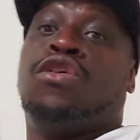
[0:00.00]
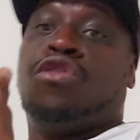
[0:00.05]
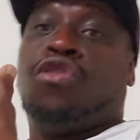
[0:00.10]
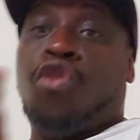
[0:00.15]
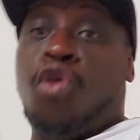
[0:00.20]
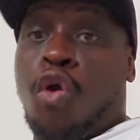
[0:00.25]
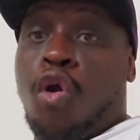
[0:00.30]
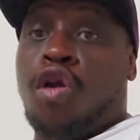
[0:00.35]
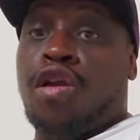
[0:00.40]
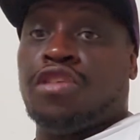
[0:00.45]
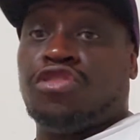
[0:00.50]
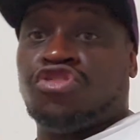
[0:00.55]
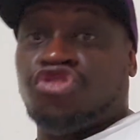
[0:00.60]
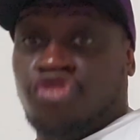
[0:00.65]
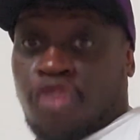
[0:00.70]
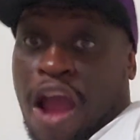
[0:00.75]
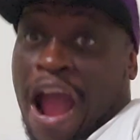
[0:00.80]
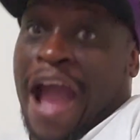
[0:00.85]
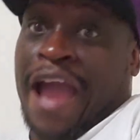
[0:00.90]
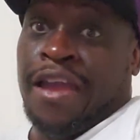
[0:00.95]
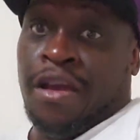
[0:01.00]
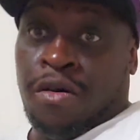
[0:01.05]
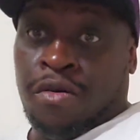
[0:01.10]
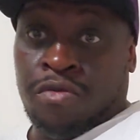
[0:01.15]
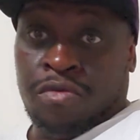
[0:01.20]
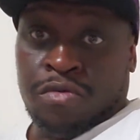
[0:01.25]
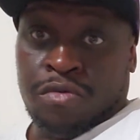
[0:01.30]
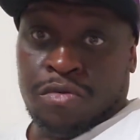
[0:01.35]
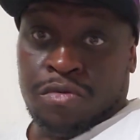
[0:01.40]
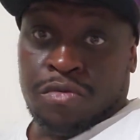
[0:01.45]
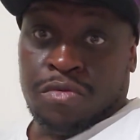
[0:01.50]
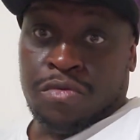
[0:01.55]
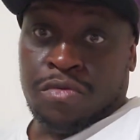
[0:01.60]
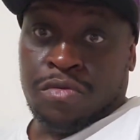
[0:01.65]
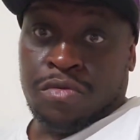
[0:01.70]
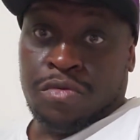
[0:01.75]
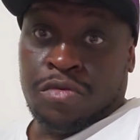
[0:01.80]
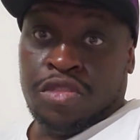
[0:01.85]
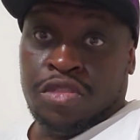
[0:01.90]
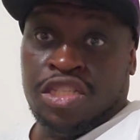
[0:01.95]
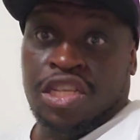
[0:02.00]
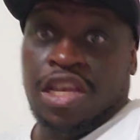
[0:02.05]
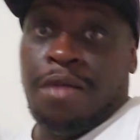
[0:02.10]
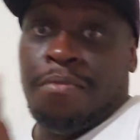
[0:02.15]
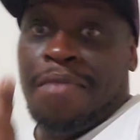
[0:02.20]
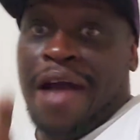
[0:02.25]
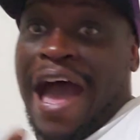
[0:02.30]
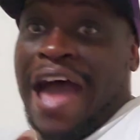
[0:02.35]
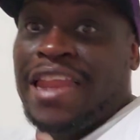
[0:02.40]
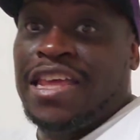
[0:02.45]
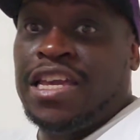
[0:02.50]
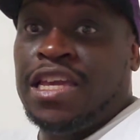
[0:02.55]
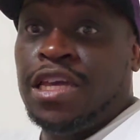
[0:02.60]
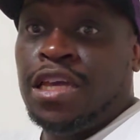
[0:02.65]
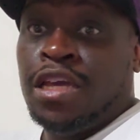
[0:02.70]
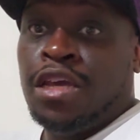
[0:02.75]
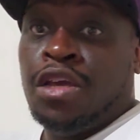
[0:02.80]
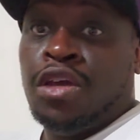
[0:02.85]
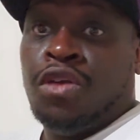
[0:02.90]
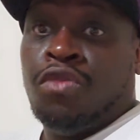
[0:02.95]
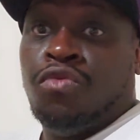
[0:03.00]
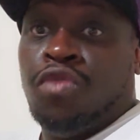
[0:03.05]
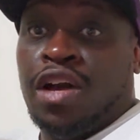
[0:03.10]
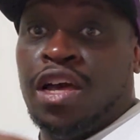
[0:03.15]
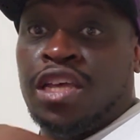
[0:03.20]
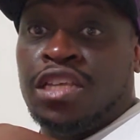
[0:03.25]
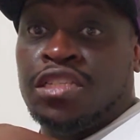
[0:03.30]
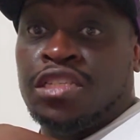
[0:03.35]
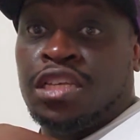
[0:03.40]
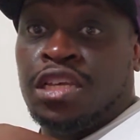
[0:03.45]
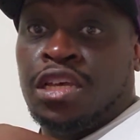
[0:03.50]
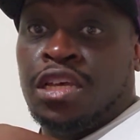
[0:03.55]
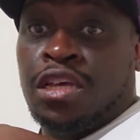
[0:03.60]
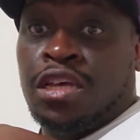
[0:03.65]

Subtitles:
court trial. Somebody was